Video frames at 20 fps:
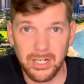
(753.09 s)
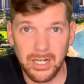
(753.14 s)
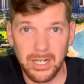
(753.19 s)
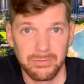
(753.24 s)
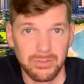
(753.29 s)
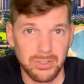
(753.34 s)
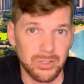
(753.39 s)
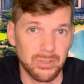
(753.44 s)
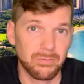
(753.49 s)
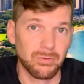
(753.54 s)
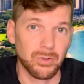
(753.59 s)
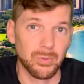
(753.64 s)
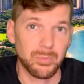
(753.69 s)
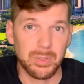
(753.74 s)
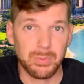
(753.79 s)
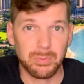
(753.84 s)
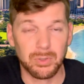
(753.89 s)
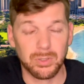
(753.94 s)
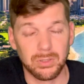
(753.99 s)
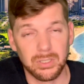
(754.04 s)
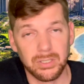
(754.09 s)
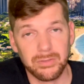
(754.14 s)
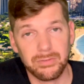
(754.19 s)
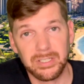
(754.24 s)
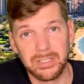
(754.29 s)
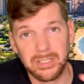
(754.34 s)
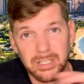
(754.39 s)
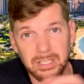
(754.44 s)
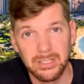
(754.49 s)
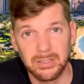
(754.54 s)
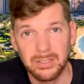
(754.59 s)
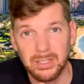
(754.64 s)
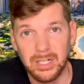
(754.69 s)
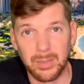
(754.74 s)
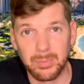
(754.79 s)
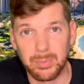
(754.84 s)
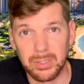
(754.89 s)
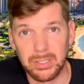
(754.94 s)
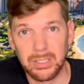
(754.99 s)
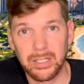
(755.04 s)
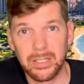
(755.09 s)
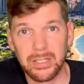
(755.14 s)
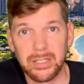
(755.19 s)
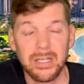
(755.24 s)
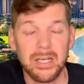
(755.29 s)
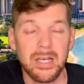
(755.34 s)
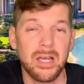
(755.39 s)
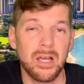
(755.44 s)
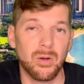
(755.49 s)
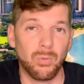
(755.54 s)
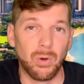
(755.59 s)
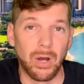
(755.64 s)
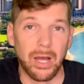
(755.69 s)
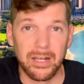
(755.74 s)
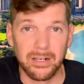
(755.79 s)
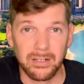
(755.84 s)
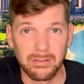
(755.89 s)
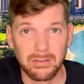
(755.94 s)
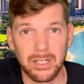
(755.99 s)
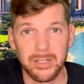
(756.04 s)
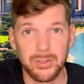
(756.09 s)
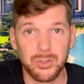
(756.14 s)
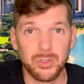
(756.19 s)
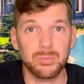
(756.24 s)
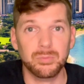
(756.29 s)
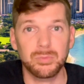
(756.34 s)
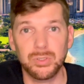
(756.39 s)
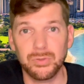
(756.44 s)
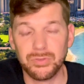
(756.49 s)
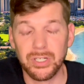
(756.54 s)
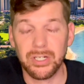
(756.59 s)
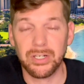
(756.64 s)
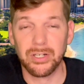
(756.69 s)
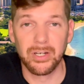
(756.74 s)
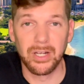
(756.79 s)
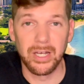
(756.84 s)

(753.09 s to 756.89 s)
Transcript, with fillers: after for people living in Kapolei. Well, I had a client who moved here,